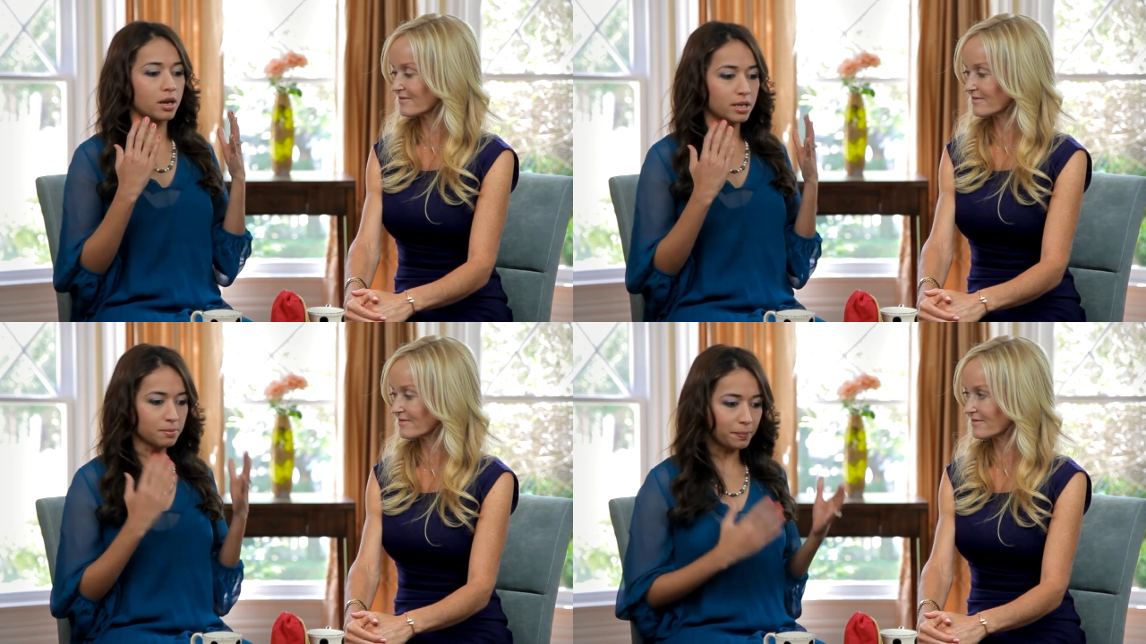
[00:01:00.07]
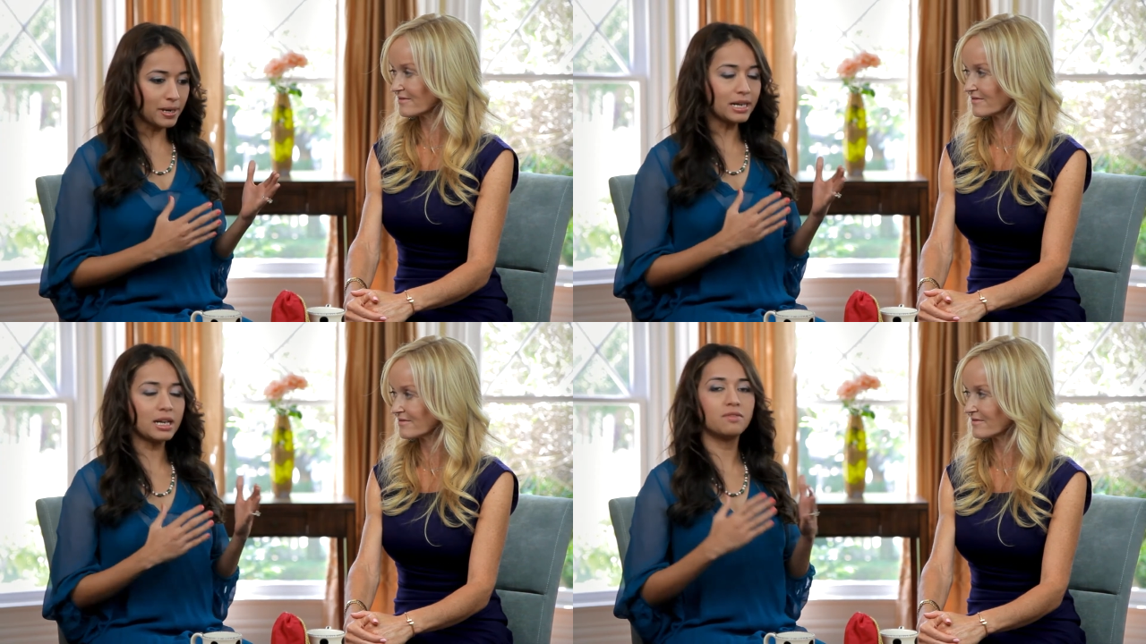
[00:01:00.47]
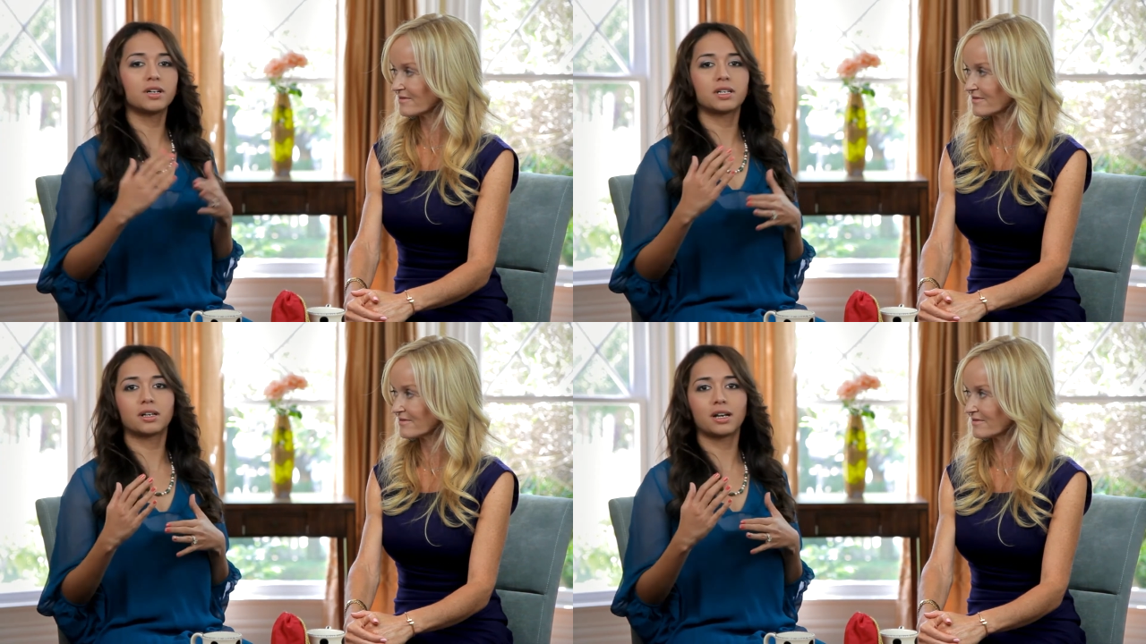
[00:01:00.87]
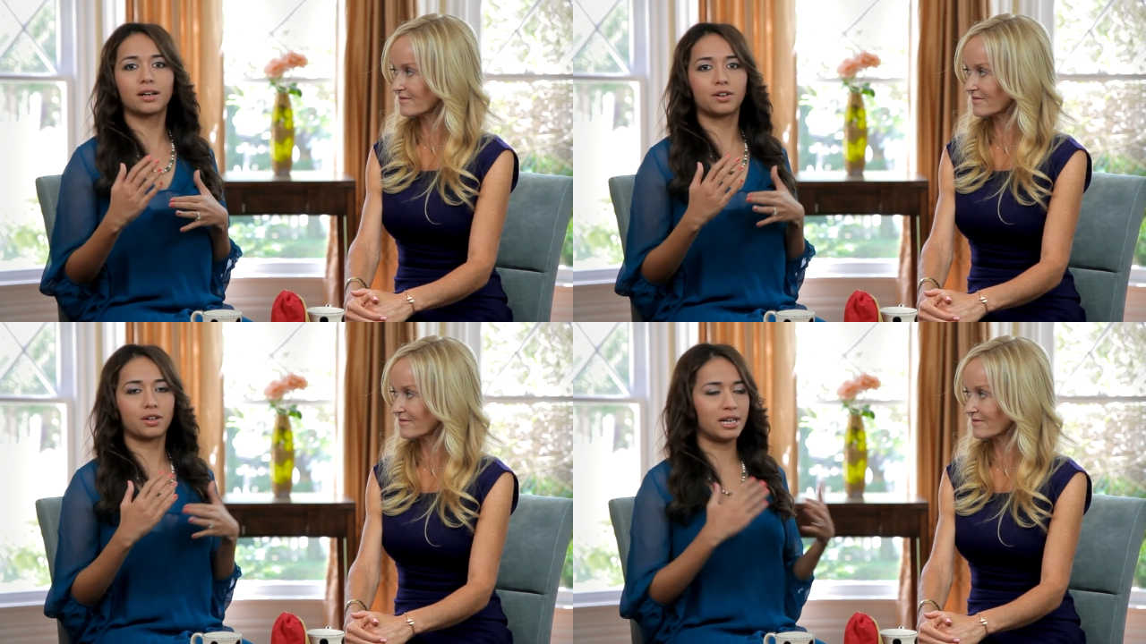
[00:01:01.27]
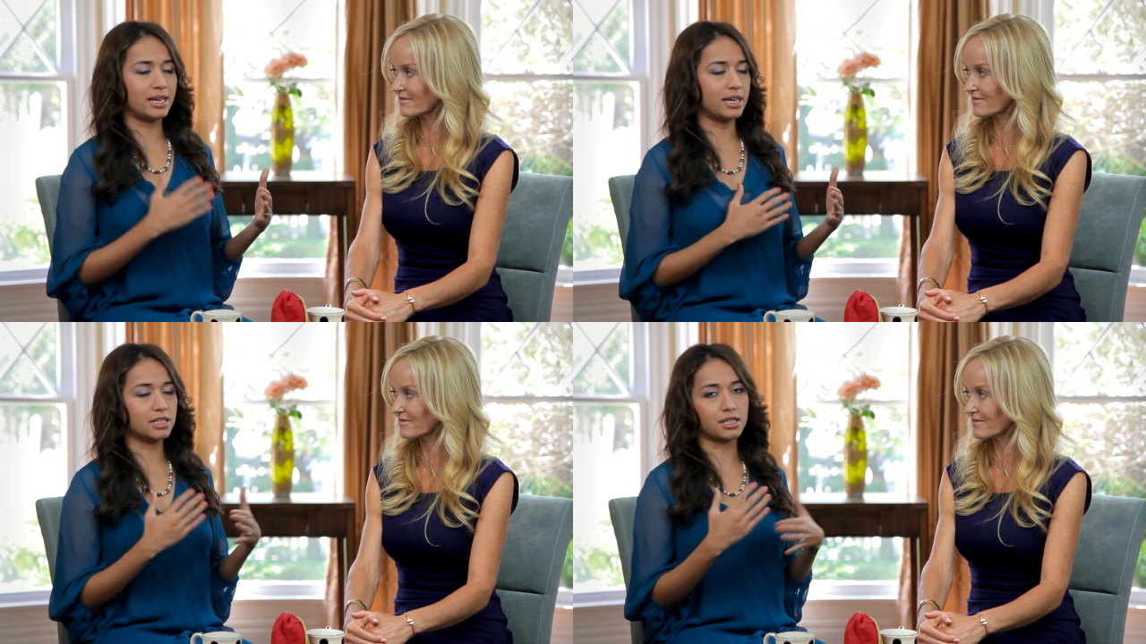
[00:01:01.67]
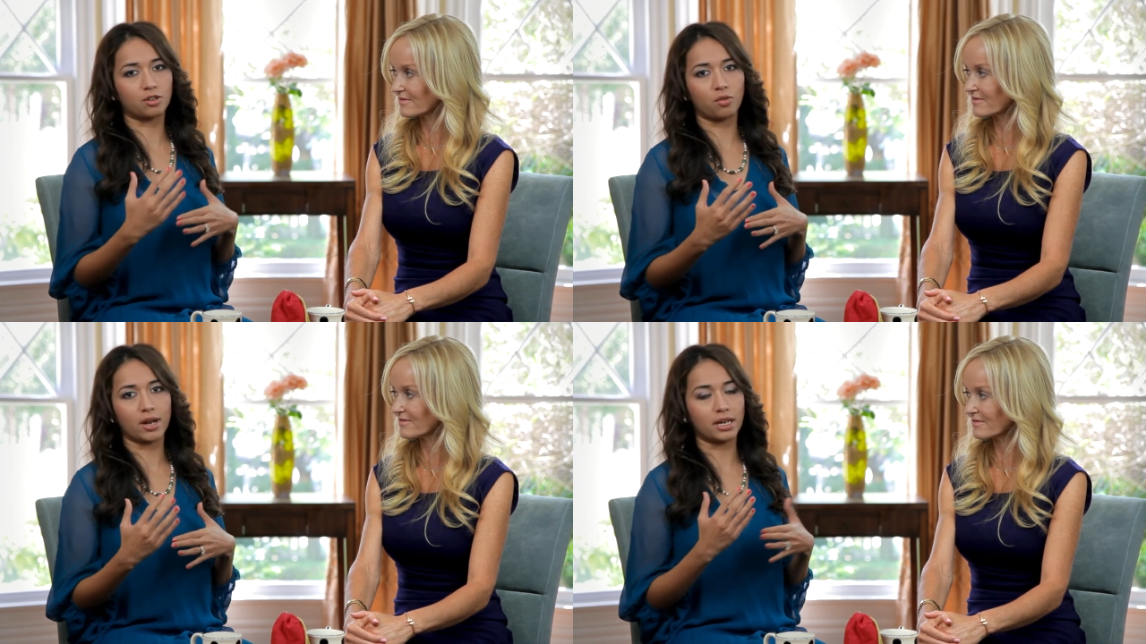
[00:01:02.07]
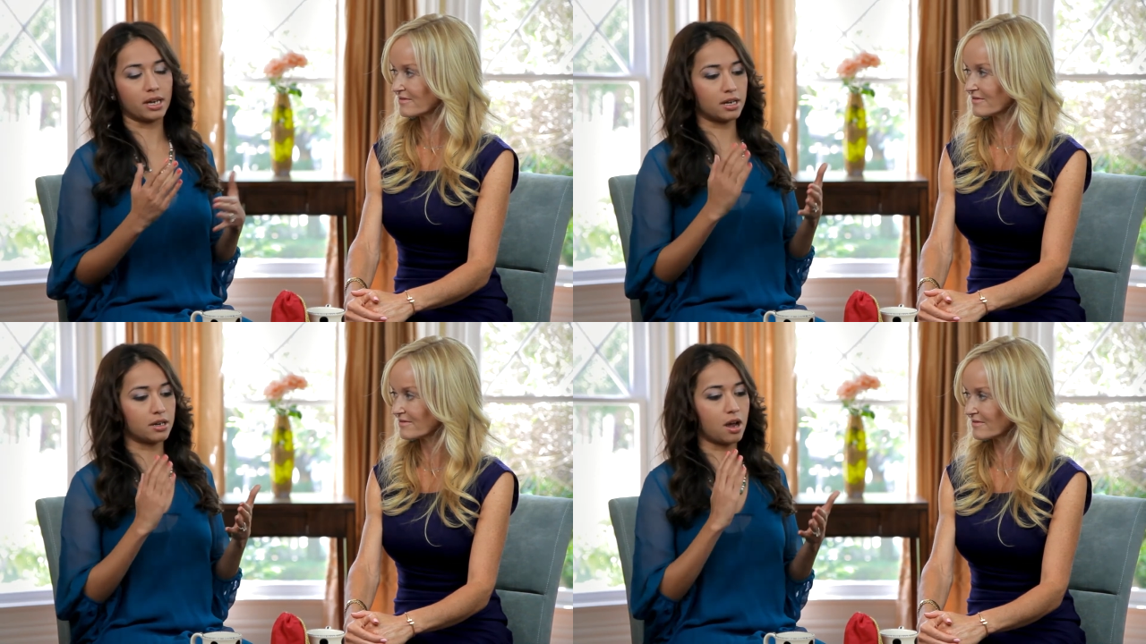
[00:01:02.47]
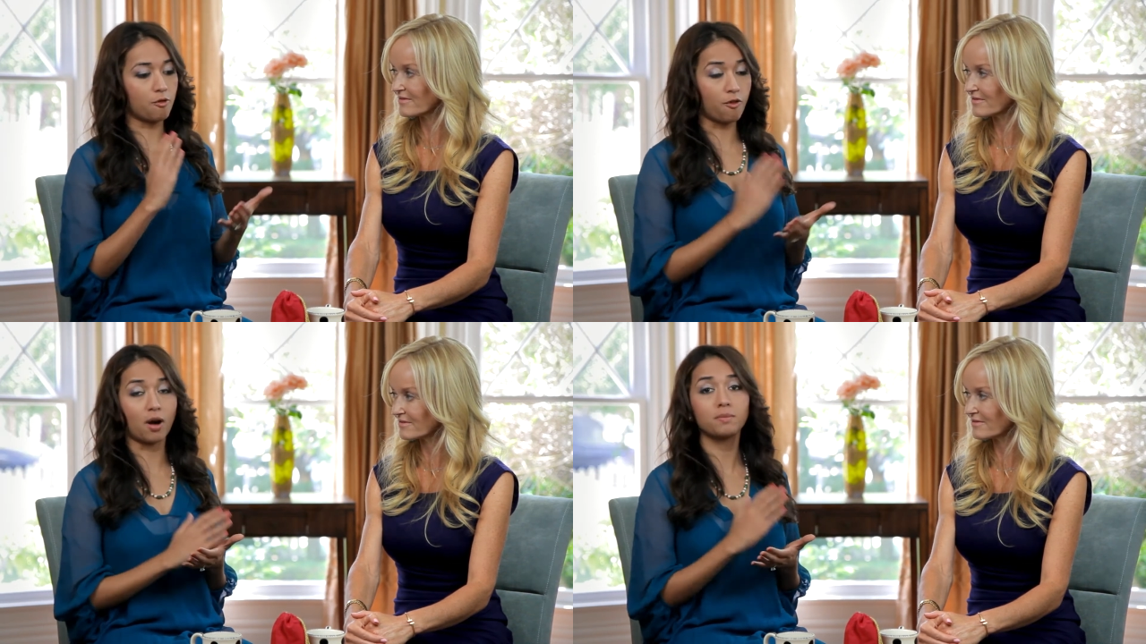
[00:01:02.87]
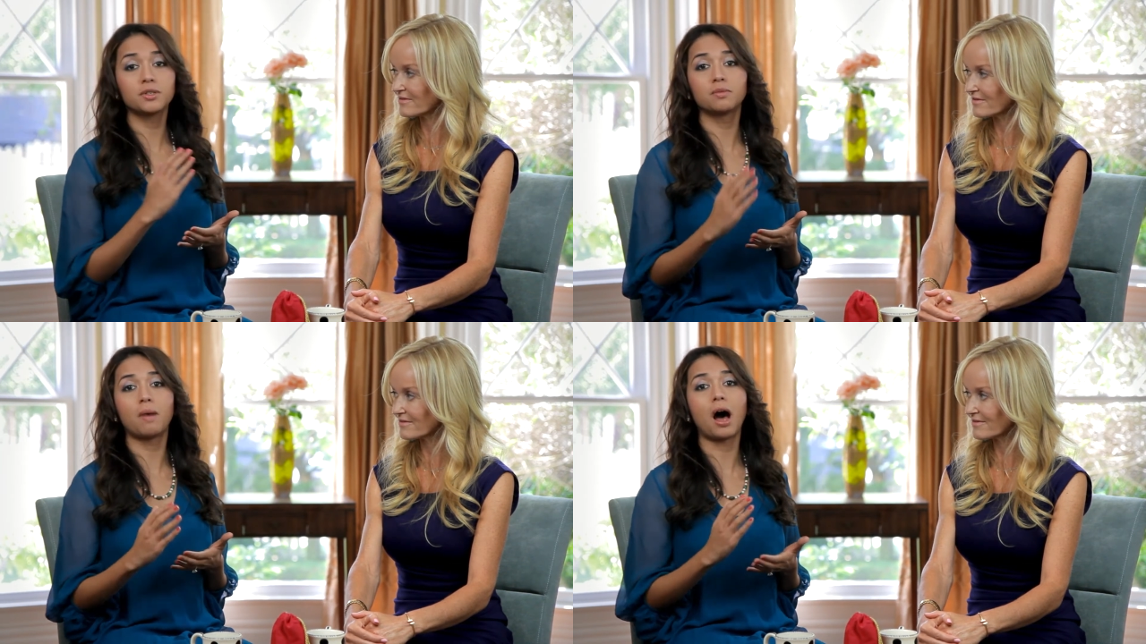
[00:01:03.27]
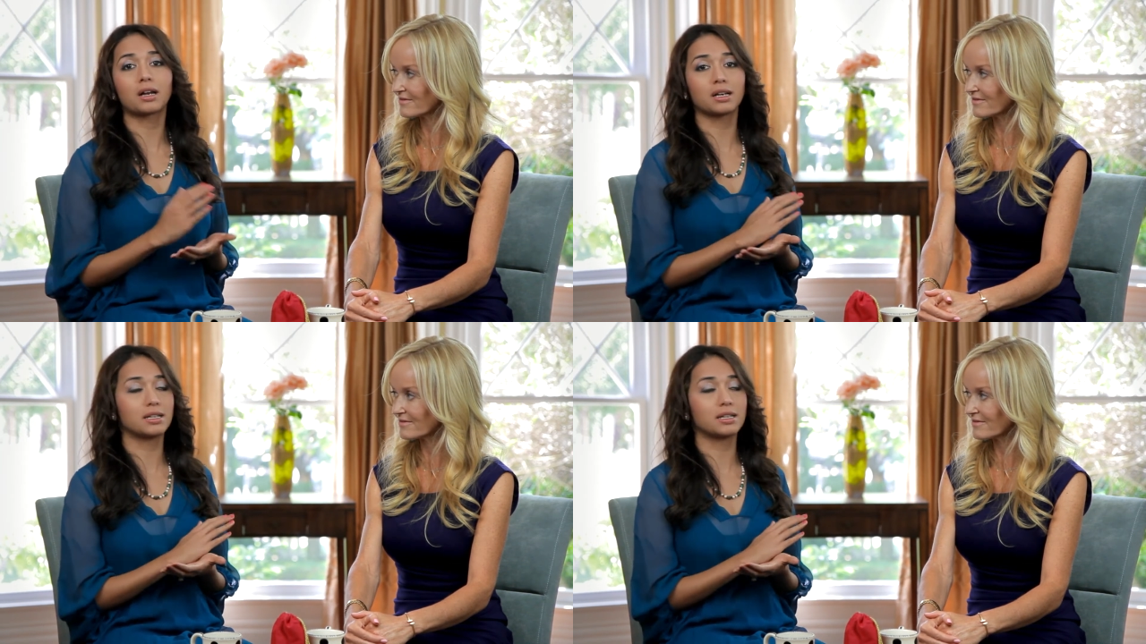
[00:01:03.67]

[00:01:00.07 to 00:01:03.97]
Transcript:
Speaker 1: completely vertically integrated farm to bottle